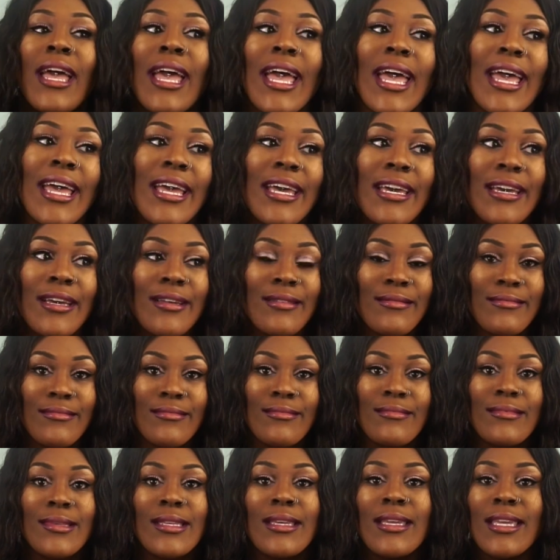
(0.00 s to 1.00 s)

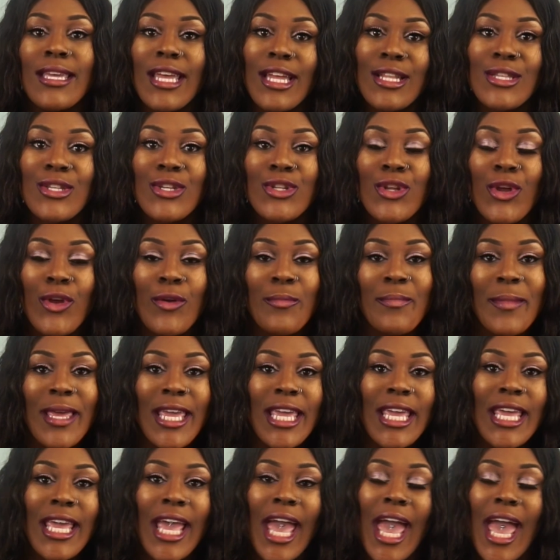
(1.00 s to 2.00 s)
and get to know
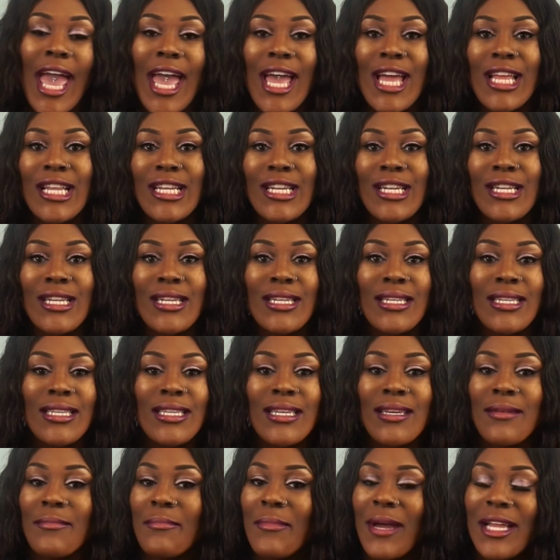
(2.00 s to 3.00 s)
me. And
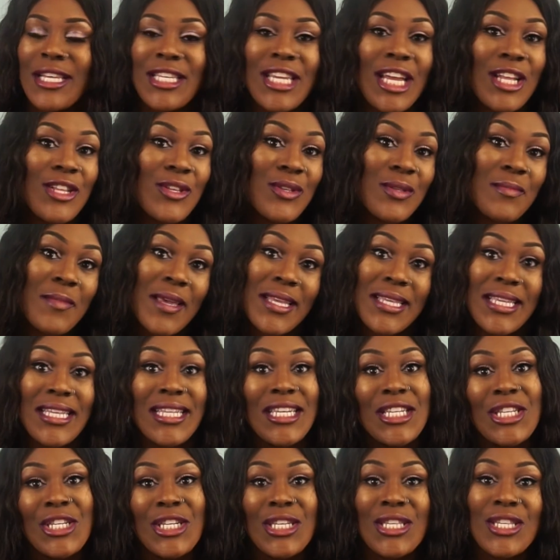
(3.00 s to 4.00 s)
my channel is
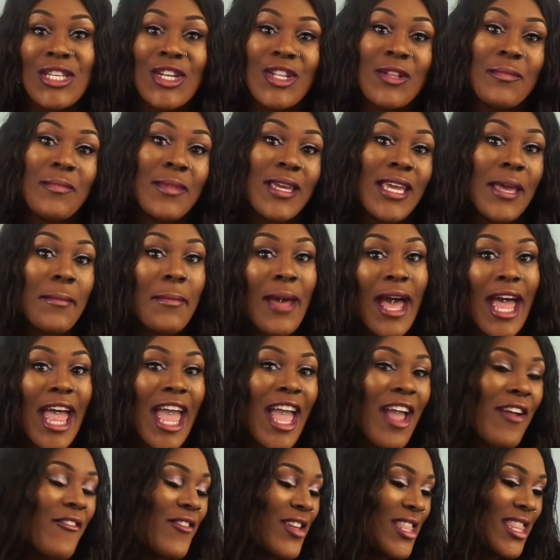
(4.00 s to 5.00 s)
basically just going to be about
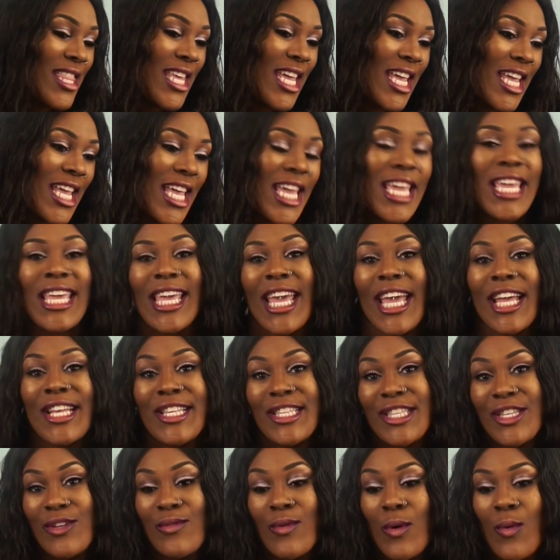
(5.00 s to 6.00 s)
everything, in case
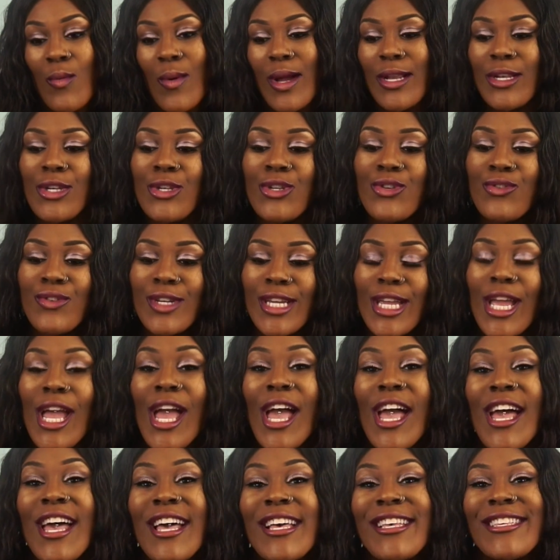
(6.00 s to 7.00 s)
you were wondering.
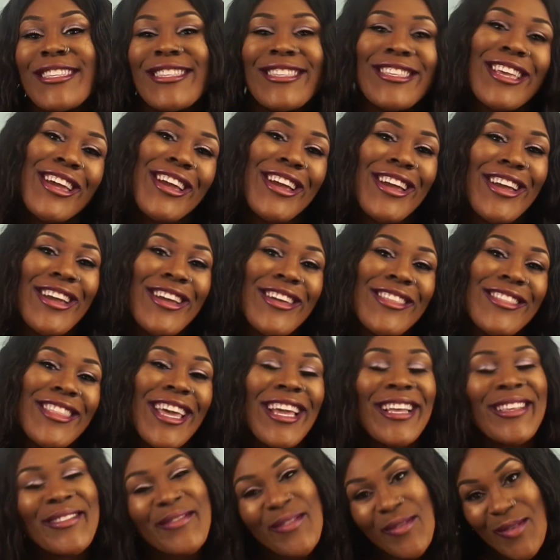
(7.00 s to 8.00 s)
So
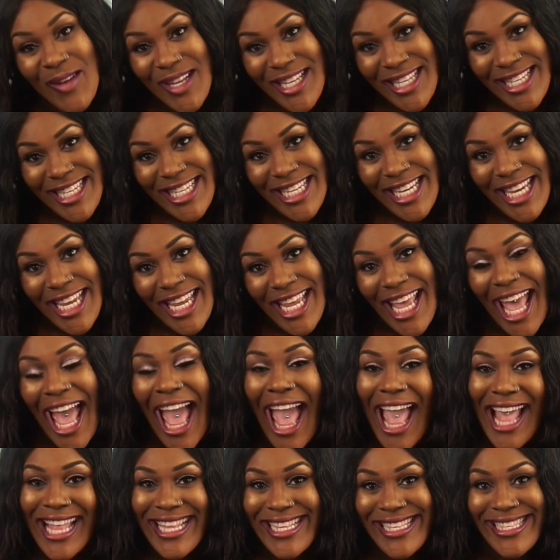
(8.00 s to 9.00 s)
thanks for watching,
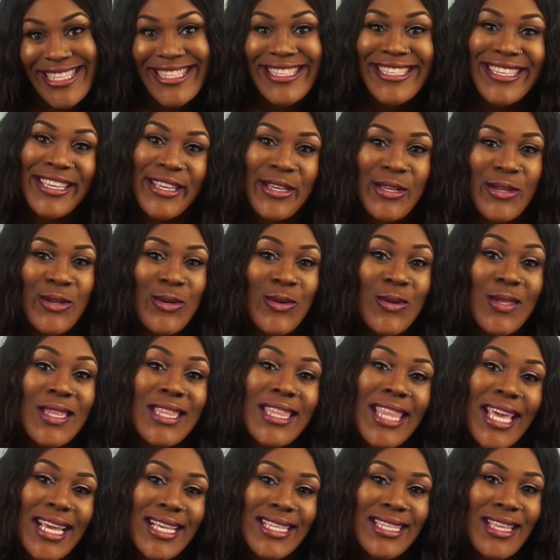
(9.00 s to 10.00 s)
and see you
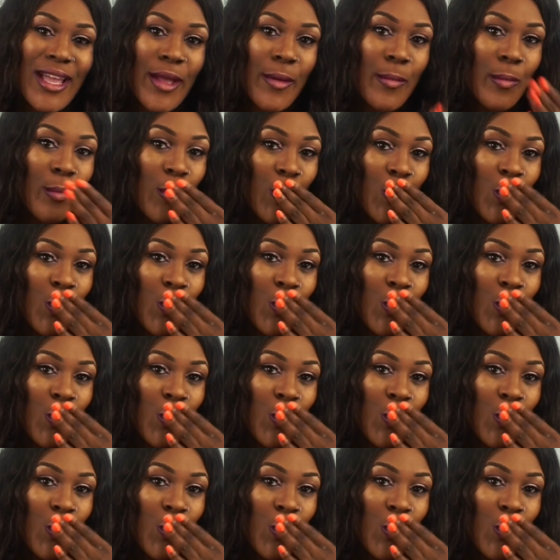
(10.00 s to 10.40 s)
next time.